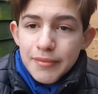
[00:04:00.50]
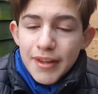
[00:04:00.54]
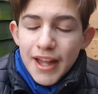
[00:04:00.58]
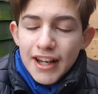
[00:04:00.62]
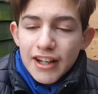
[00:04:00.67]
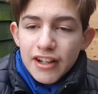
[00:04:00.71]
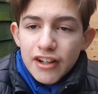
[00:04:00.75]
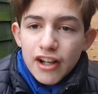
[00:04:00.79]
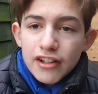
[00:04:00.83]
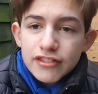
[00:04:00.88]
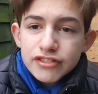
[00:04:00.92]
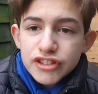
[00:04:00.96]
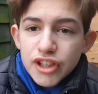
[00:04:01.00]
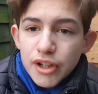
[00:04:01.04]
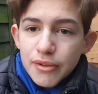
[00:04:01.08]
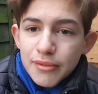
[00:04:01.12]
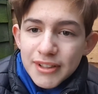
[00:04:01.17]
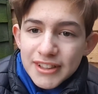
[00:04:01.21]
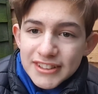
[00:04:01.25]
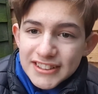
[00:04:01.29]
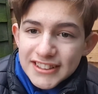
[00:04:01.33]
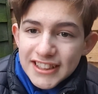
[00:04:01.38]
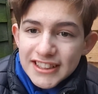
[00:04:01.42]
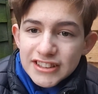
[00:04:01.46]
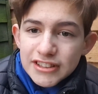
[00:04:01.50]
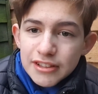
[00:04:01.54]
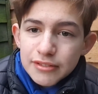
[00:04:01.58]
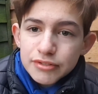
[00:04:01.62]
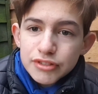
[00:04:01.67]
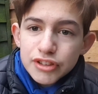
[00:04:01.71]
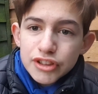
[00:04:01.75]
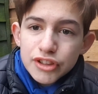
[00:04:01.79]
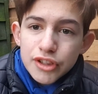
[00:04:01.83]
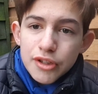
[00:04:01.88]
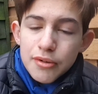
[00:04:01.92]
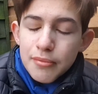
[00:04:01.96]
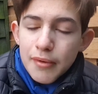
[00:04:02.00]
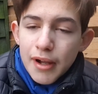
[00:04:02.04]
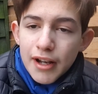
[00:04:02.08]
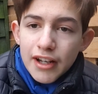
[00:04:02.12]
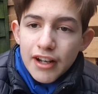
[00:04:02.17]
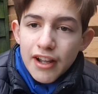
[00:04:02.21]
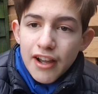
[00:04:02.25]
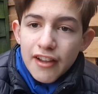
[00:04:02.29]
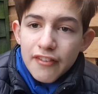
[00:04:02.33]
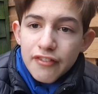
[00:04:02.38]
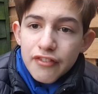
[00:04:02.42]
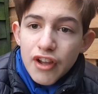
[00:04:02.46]
that knife sharpening system to do my
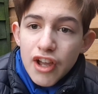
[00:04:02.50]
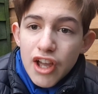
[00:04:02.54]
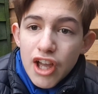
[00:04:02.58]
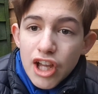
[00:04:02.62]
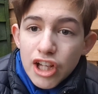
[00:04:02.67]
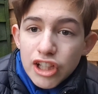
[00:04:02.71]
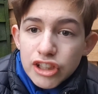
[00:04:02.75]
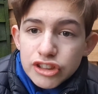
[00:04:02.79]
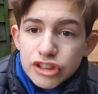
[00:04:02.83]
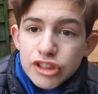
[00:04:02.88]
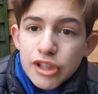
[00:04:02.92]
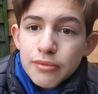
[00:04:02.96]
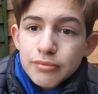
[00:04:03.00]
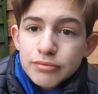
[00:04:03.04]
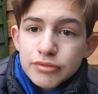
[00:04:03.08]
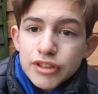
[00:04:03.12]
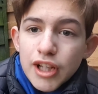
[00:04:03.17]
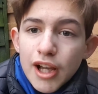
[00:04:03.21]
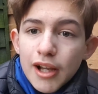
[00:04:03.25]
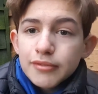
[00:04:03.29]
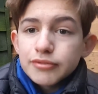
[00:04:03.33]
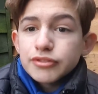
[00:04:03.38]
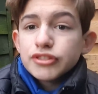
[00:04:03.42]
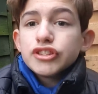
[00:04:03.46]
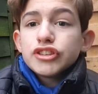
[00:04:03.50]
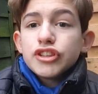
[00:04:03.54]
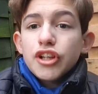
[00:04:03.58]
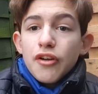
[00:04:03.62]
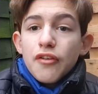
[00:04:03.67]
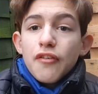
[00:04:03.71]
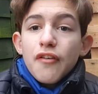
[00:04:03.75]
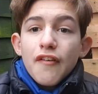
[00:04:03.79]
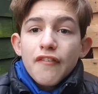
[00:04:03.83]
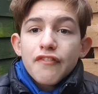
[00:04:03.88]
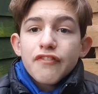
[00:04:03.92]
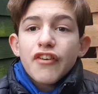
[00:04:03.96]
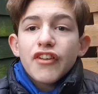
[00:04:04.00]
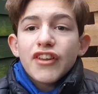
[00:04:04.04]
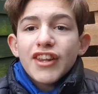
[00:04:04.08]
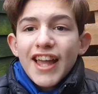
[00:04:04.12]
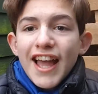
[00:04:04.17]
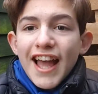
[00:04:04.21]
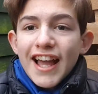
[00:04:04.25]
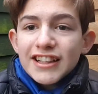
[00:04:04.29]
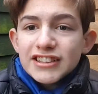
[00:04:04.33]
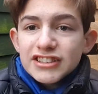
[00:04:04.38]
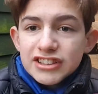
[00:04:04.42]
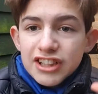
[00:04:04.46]
knife sometimes so for the
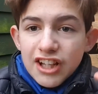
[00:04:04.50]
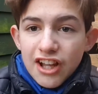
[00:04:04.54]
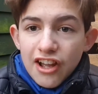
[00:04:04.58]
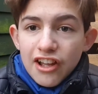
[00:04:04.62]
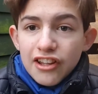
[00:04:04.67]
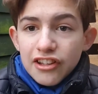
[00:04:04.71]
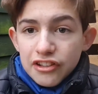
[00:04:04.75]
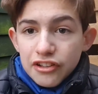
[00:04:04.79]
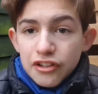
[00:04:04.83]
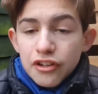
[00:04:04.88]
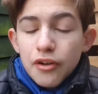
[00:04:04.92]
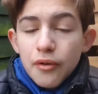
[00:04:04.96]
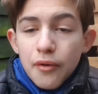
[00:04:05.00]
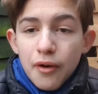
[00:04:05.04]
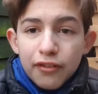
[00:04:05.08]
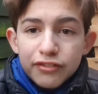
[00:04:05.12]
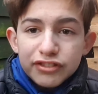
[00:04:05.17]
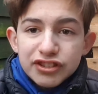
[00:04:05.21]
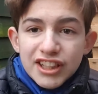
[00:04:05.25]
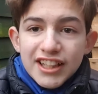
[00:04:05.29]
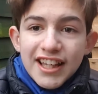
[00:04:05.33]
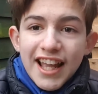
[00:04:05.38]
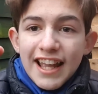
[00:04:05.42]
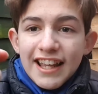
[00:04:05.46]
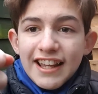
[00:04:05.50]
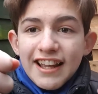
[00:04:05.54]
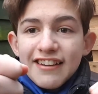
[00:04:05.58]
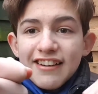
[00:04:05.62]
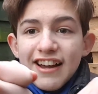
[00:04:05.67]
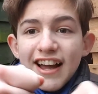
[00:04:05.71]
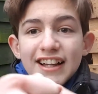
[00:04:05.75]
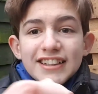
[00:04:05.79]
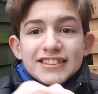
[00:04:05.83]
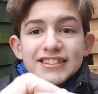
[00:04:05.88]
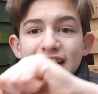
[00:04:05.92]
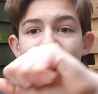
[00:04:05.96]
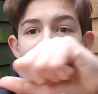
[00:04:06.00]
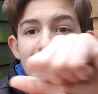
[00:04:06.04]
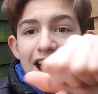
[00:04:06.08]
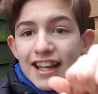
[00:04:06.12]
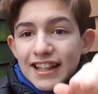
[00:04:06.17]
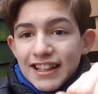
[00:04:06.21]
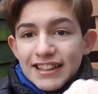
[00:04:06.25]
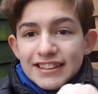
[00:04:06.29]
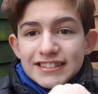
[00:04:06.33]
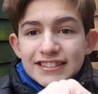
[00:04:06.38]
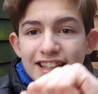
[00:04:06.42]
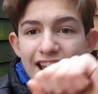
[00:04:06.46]
axe you obviously get your axe
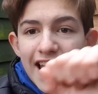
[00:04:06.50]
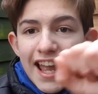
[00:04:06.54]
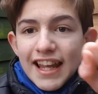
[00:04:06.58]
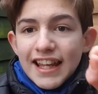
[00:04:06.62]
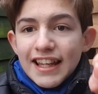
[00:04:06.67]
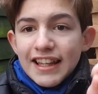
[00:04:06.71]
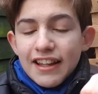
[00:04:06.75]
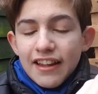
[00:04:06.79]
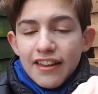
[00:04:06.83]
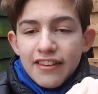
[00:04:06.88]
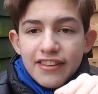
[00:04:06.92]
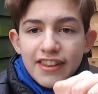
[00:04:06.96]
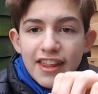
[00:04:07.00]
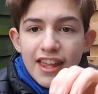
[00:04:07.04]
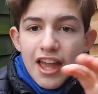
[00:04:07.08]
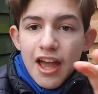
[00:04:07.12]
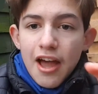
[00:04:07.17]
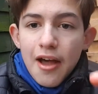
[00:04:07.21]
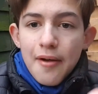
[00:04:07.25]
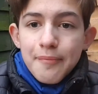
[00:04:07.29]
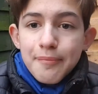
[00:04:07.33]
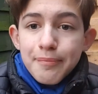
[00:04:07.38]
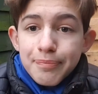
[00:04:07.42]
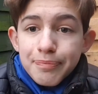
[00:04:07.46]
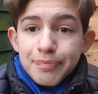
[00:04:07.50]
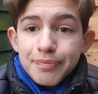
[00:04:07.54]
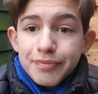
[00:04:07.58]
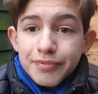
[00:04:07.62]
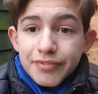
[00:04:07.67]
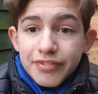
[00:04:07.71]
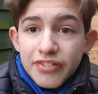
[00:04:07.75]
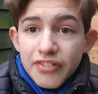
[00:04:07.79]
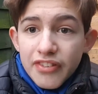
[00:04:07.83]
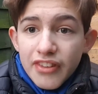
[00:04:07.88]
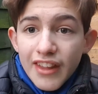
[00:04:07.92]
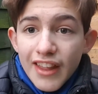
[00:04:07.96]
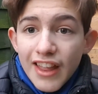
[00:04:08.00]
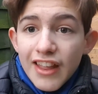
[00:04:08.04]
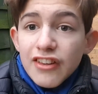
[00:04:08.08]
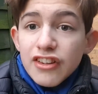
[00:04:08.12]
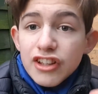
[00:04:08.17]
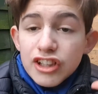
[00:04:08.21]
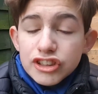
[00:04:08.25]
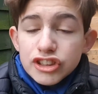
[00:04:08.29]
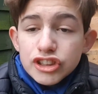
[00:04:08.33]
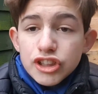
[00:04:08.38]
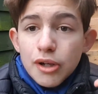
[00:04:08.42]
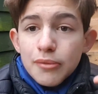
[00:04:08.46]
you take the um,
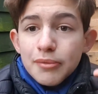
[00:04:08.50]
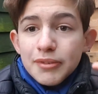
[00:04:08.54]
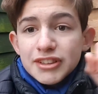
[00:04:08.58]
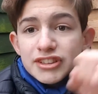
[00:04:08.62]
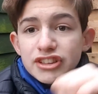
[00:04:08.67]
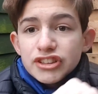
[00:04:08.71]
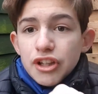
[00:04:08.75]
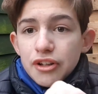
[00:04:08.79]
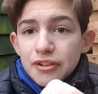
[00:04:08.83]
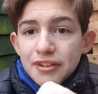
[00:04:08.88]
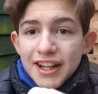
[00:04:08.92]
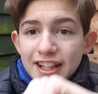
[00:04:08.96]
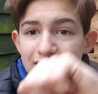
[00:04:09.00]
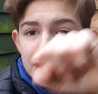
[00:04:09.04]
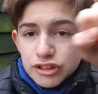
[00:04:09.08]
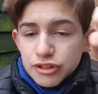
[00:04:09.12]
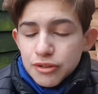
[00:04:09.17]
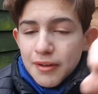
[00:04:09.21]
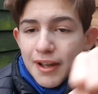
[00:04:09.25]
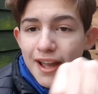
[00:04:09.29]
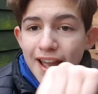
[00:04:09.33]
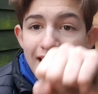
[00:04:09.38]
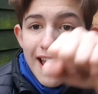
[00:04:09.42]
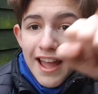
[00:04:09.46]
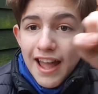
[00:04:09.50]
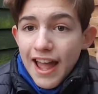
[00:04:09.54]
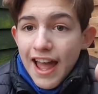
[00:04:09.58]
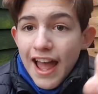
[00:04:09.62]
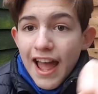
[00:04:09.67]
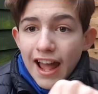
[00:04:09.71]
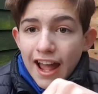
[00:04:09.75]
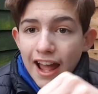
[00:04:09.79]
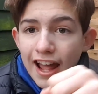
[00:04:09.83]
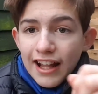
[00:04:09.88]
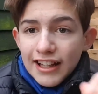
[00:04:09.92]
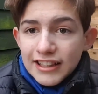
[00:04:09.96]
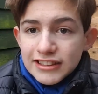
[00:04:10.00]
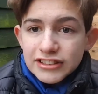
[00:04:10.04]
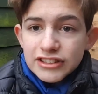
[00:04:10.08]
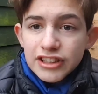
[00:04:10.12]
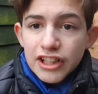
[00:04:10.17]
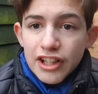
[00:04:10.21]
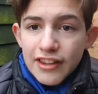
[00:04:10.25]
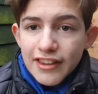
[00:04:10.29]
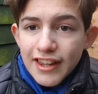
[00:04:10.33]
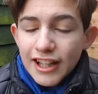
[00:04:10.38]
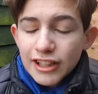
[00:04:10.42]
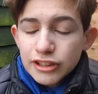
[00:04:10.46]
the sharpening stone next to it and
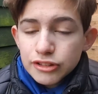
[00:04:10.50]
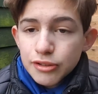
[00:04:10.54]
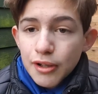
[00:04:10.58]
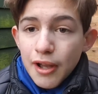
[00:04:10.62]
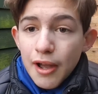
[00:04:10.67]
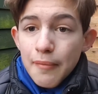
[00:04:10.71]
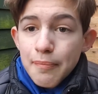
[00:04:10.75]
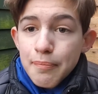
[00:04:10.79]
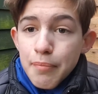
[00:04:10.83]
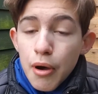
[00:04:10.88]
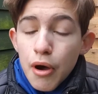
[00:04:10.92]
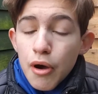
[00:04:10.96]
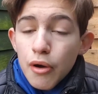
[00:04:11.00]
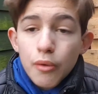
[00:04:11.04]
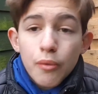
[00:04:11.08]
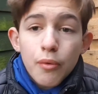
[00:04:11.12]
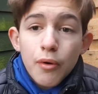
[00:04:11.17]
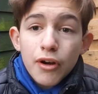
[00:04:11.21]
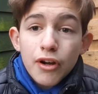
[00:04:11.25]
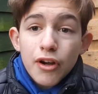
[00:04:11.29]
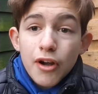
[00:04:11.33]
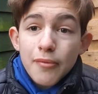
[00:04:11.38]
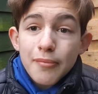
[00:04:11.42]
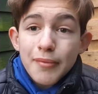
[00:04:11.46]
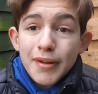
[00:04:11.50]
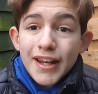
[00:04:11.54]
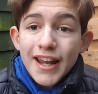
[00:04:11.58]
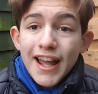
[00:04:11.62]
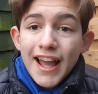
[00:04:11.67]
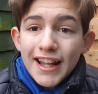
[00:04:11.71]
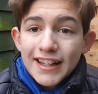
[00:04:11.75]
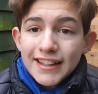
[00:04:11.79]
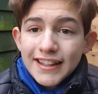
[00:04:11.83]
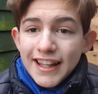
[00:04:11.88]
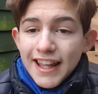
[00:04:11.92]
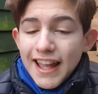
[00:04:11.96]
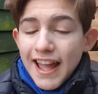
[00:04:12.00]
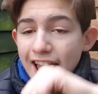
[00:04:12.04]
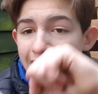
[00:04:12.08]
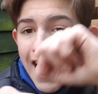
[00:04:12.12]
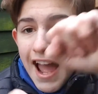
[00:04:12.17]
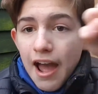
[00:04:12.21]
that's where a puck would come in handy